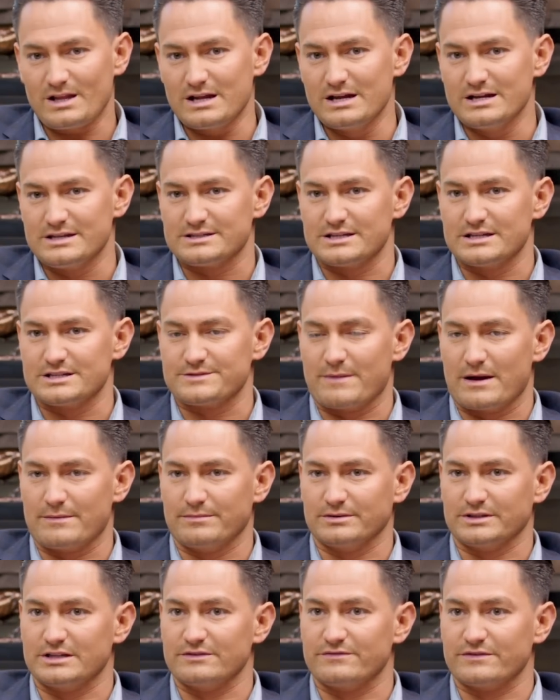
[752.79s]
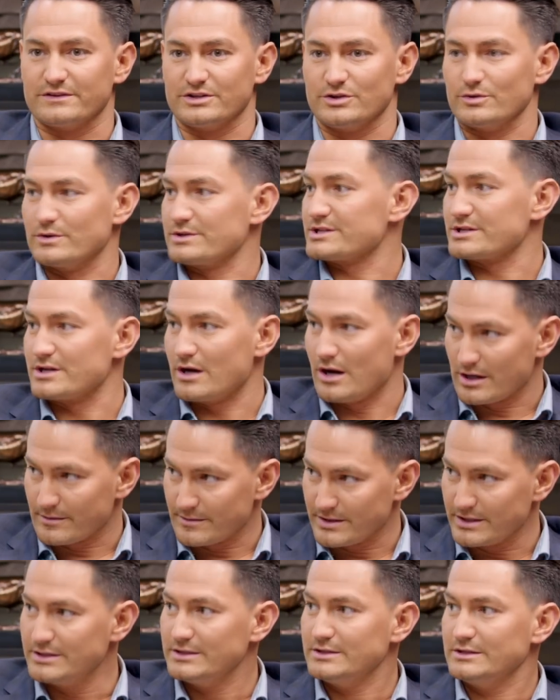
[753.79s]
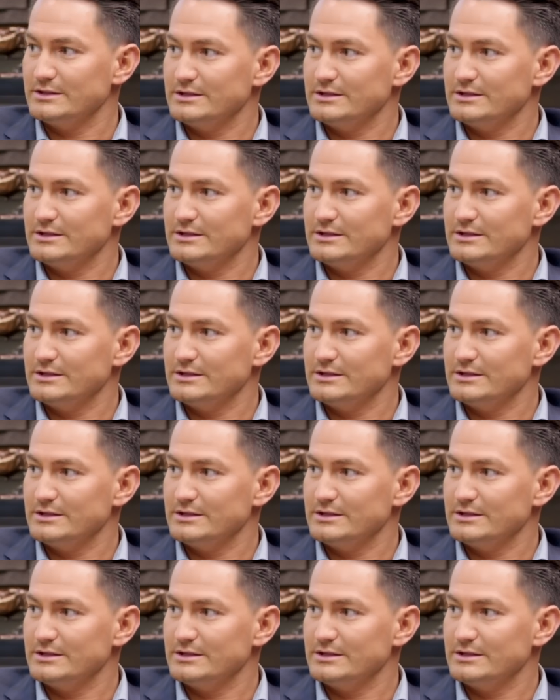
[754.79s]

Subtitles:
It's my belief in the U.S. economy.